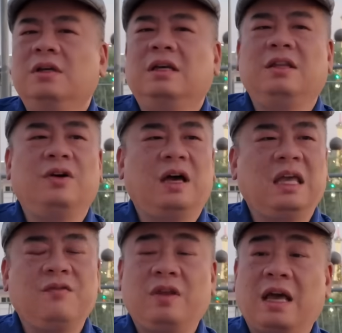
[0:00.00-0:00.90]
You know, I
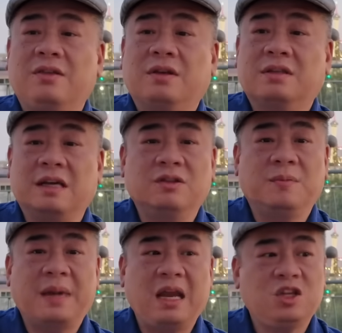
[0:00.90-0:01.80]
even had to tell the
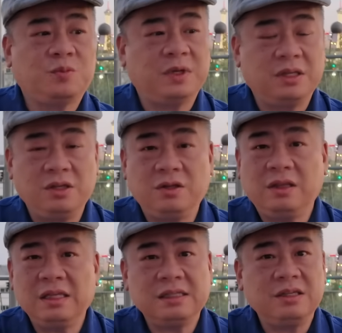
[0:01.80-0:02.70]
management, you know,
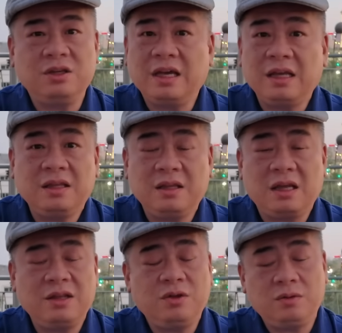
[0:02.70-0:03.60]
listen,
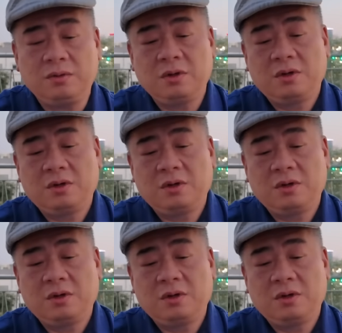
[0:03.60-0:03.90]
I know